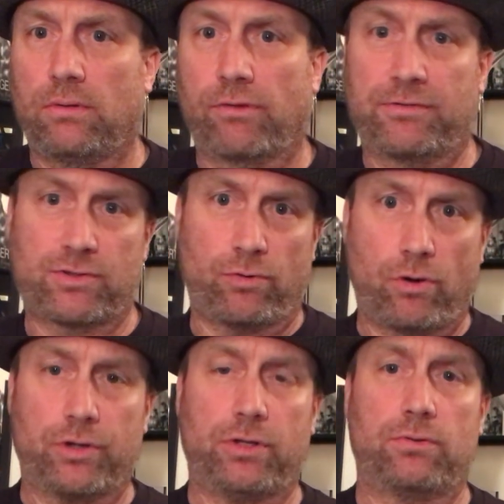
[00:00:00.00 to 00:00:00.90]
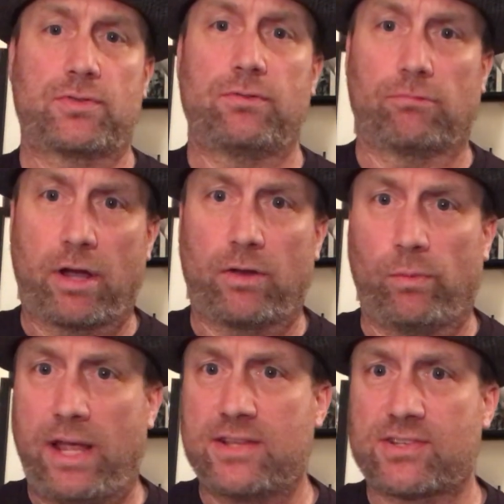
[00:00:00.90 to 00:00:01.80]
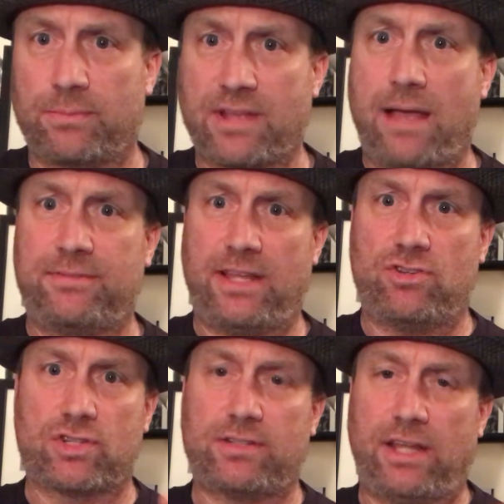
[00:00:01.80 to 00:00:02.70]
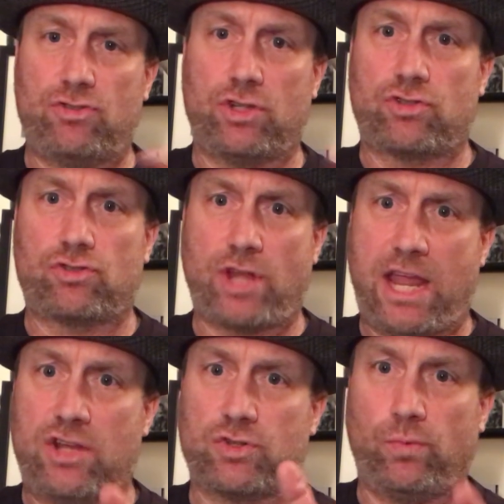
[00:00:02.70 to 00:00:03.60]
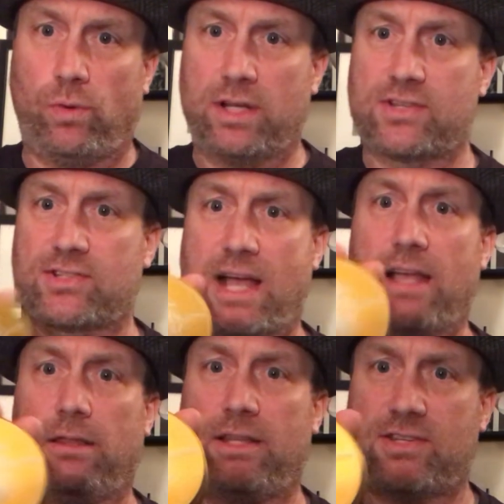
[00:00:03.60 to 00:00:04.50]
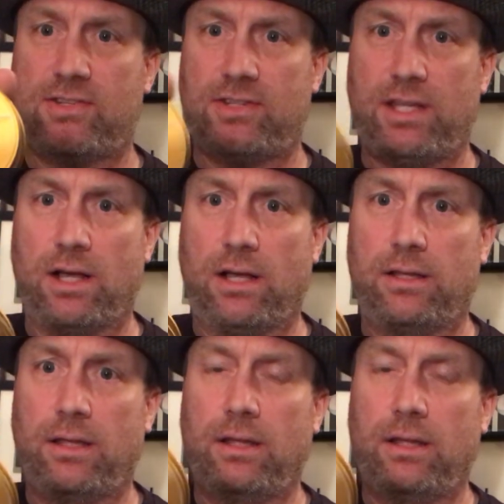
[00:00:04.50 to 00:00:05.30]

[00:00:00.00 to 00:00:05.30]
Riverstone Audio's record weights. Sometimes they just changed what style. This is the